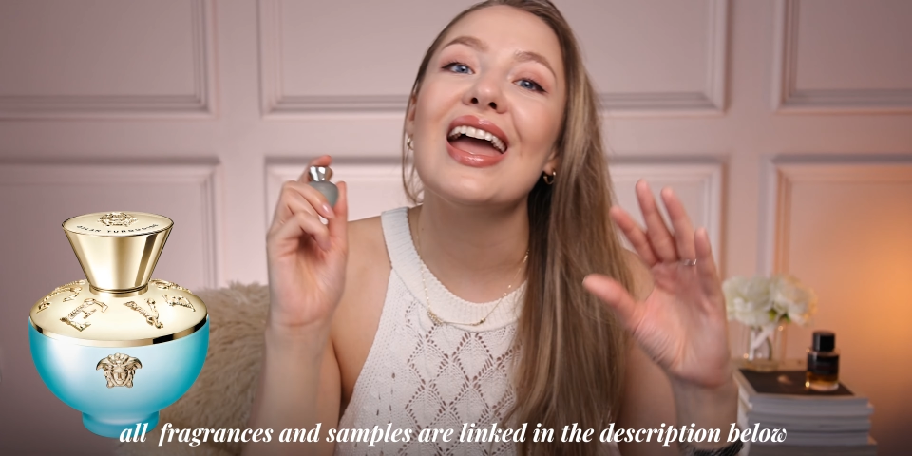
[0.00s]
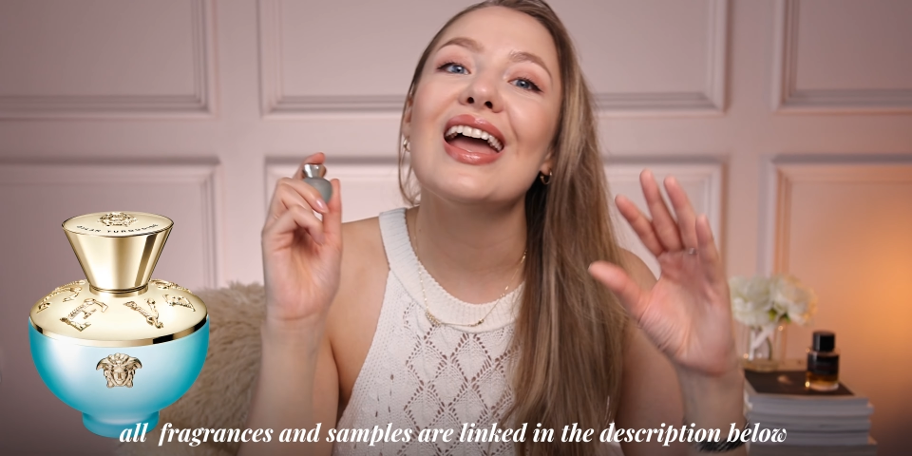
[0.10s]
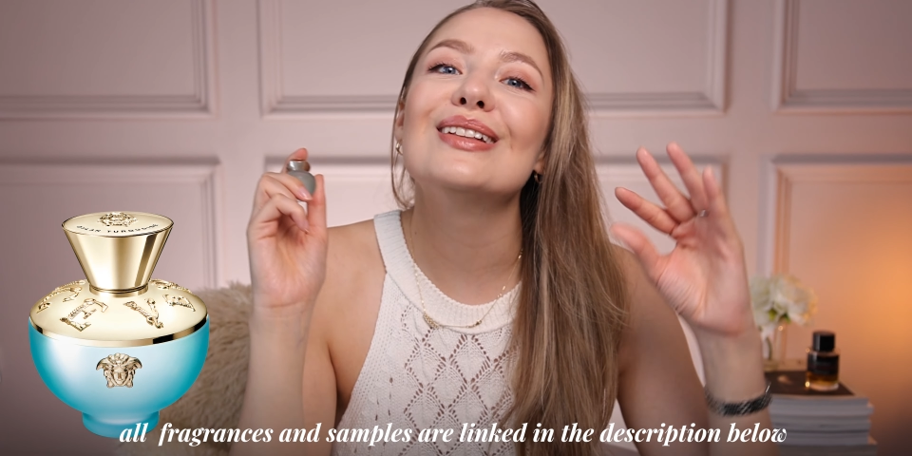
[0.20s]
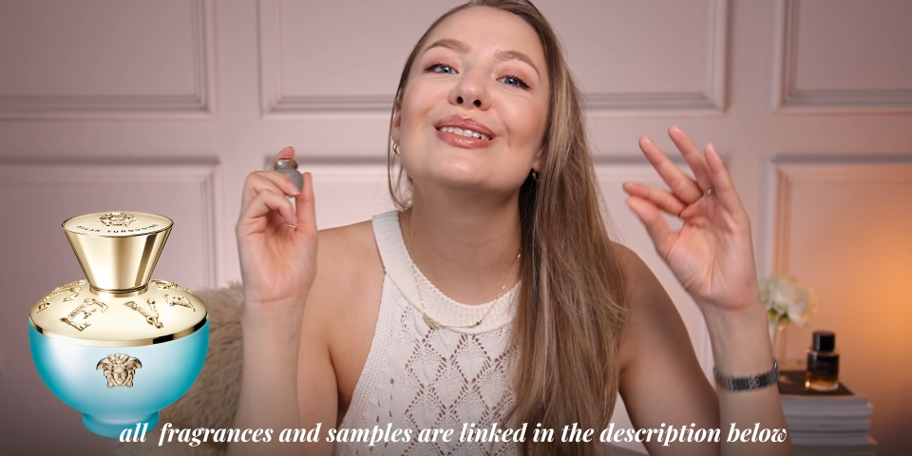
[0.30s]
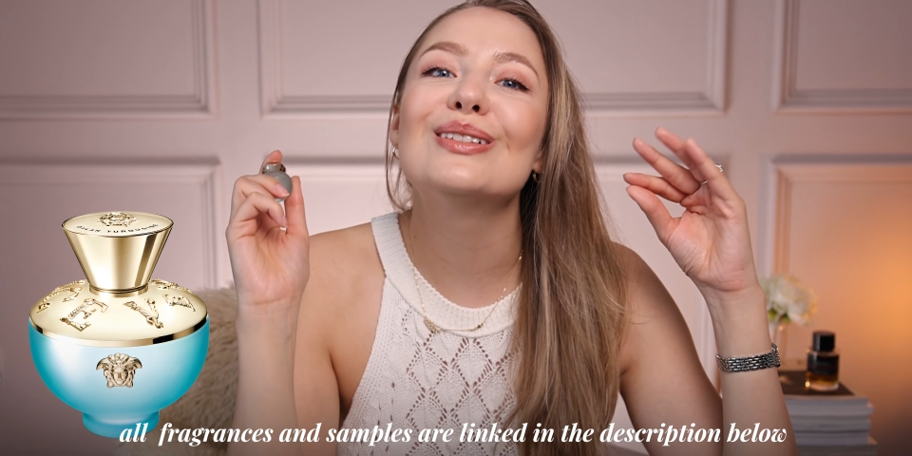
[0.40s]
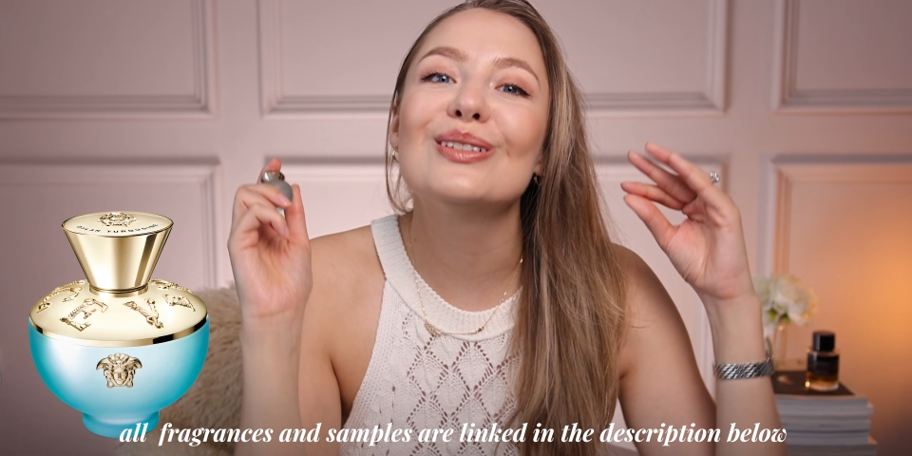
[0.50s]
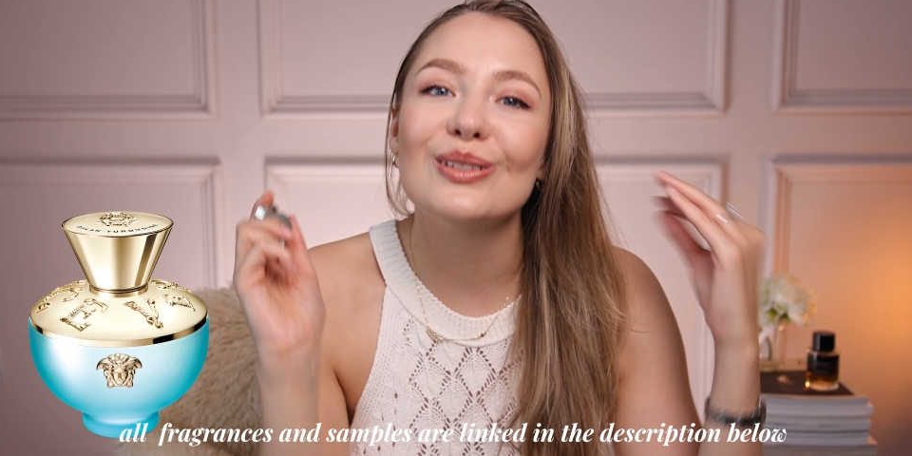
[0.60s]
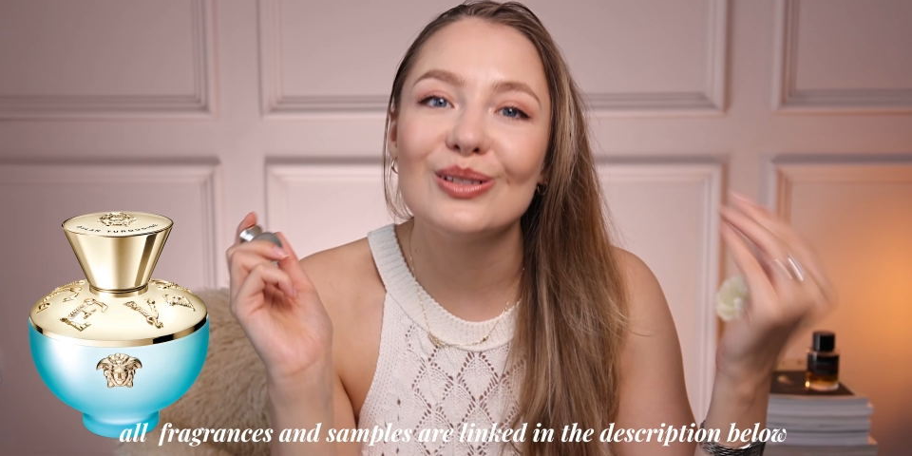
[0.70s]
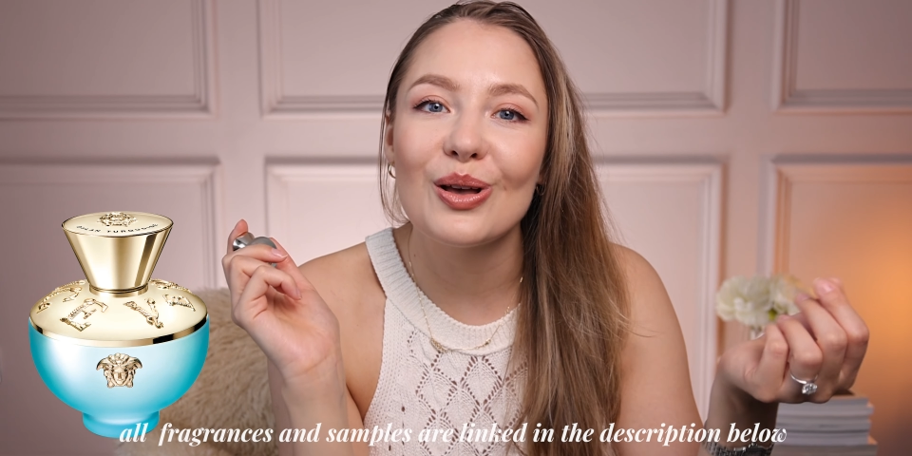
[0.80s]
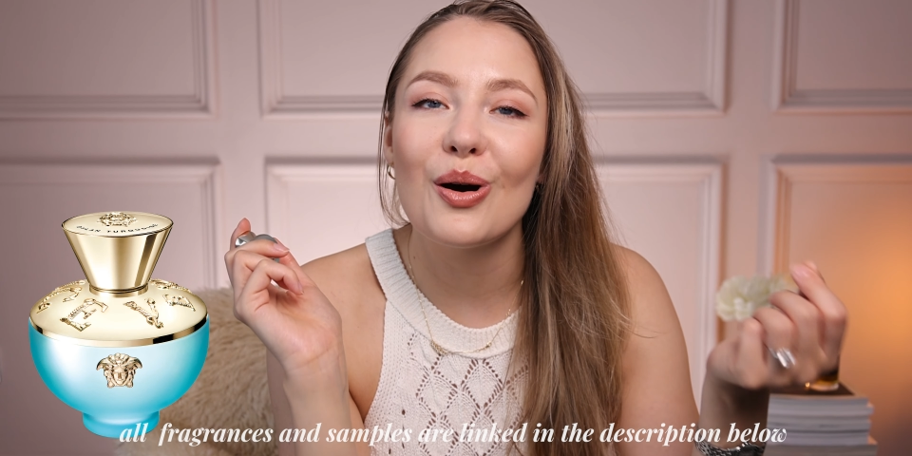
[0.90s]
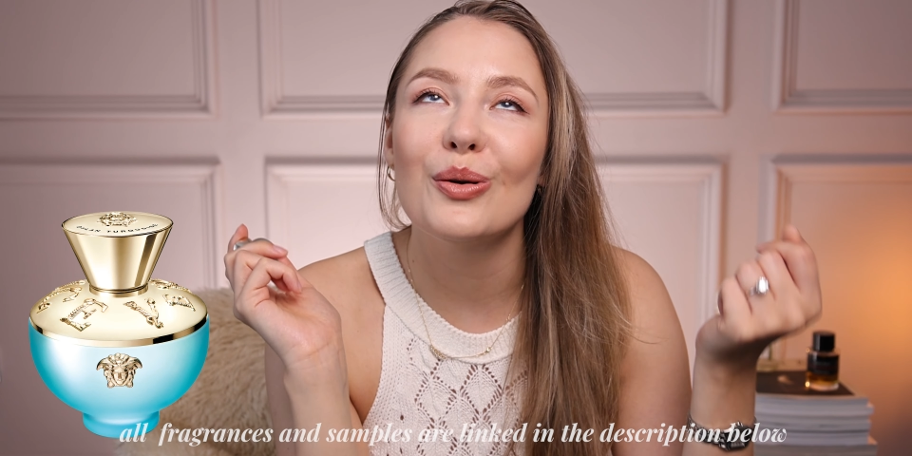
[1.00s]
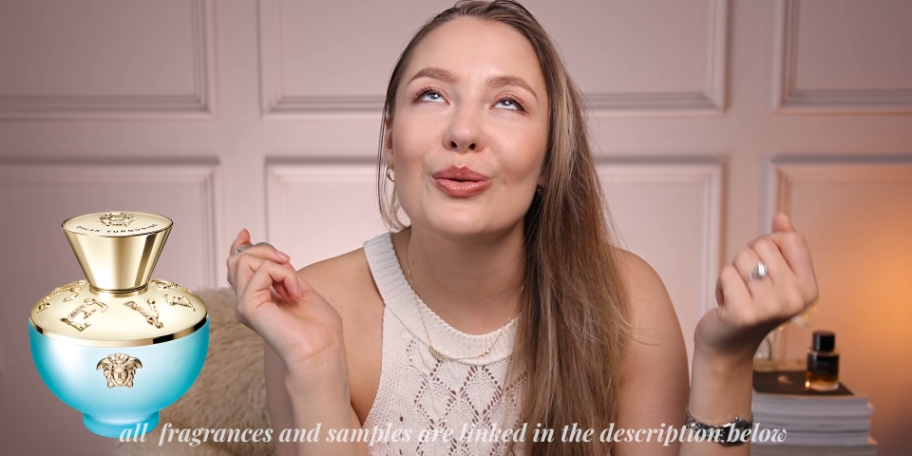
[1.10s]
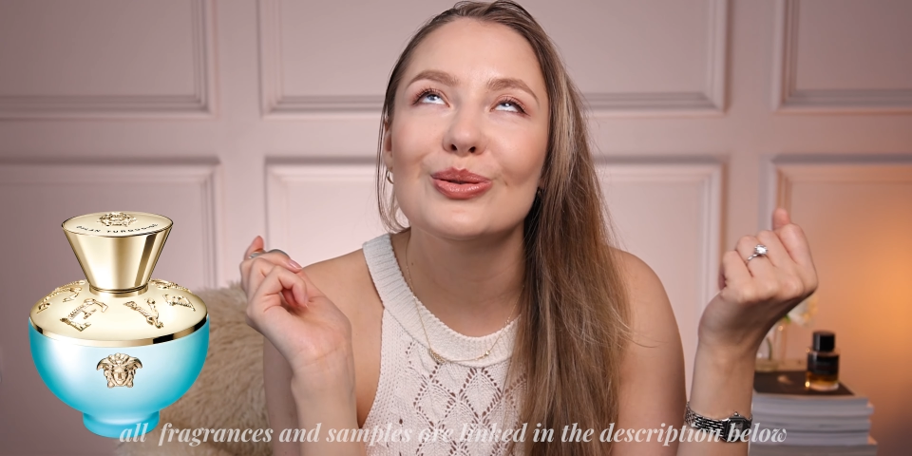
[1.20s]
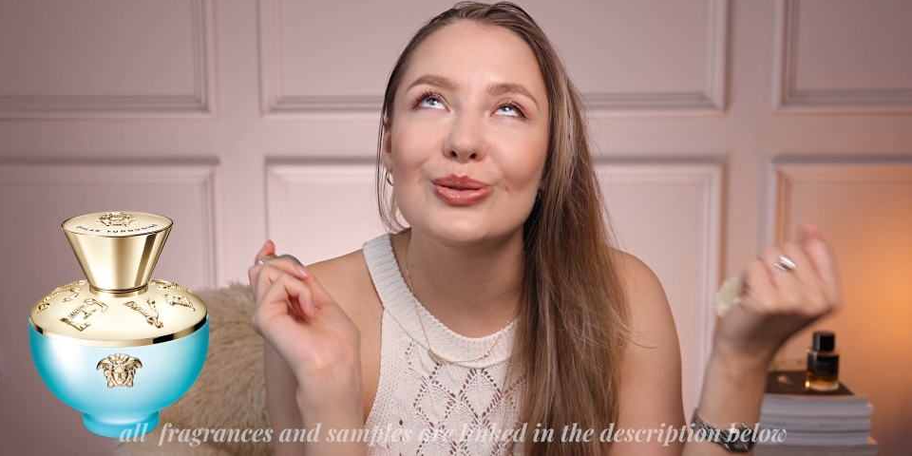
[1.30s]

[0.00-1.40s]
It's so